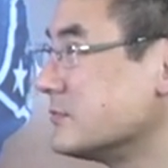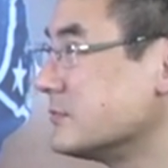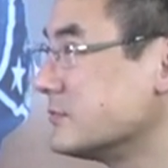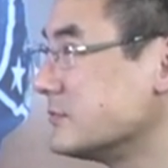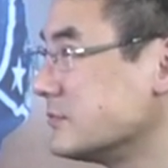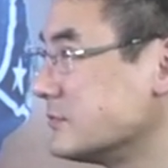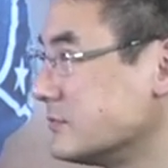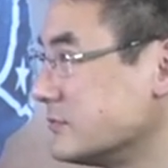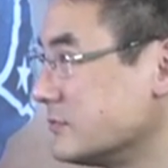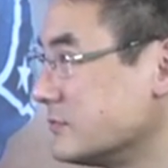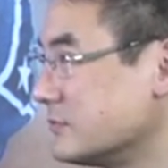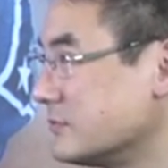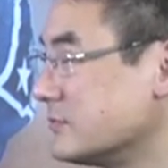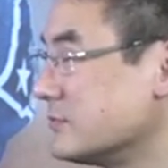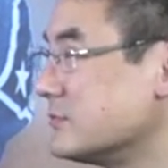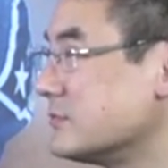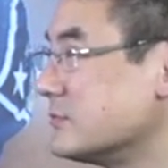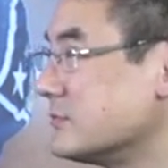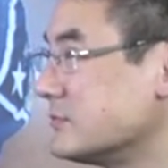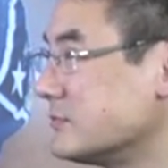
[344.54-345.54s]

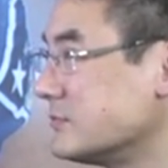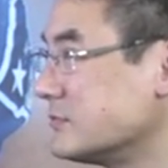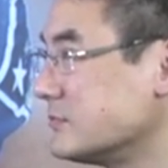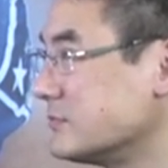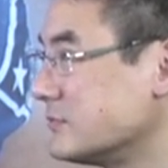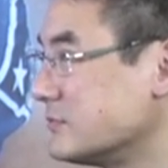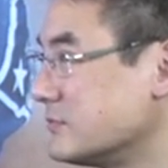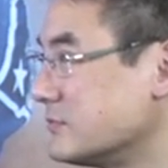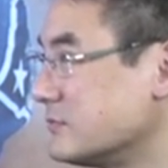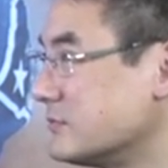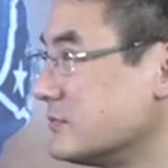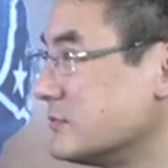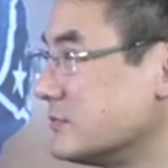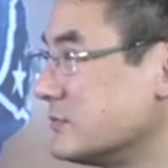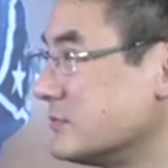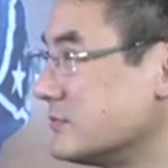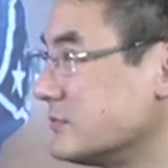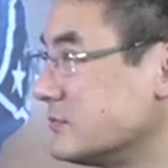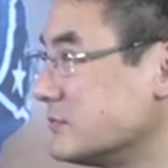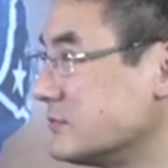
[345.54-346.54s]

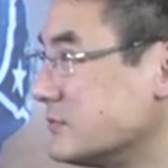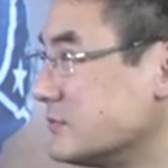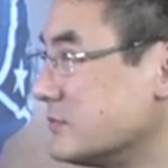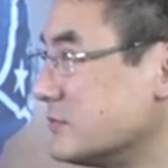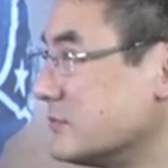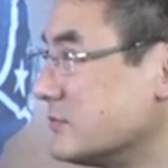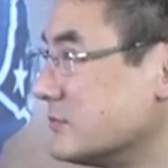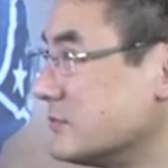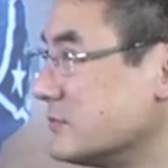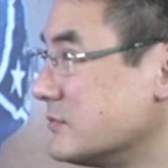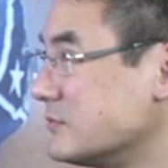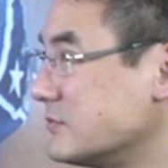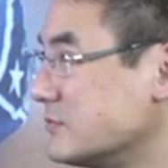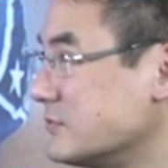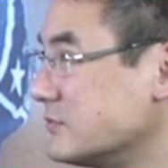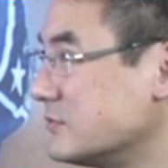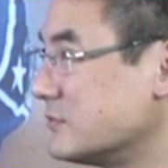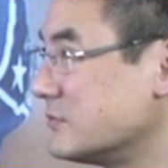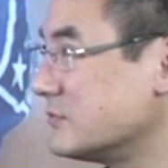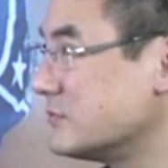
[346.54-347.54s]

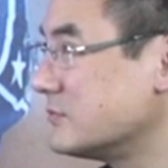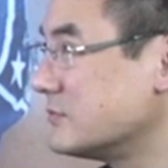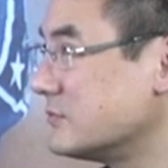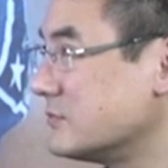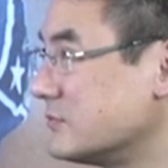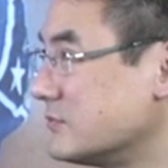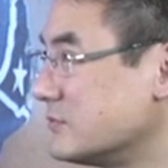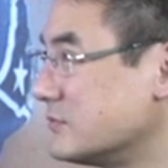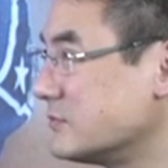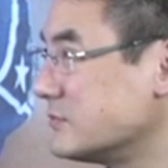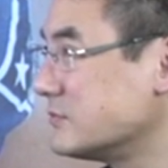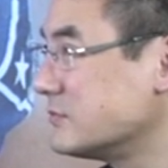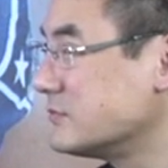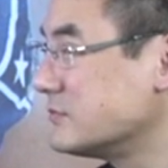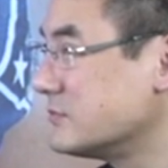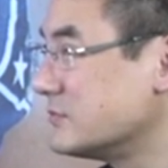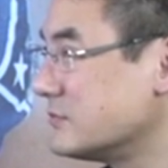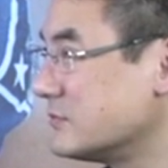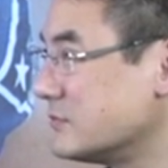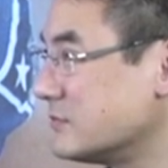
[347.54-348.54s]

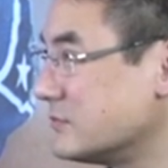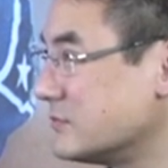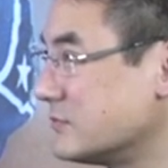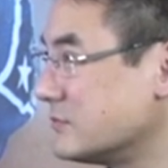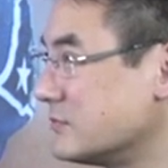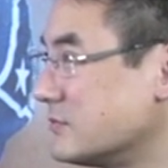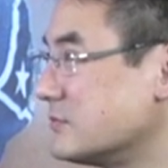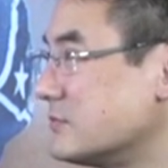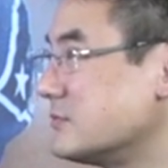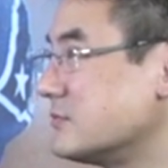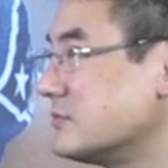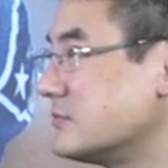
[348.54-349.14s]
No words are spoken by the person on screen.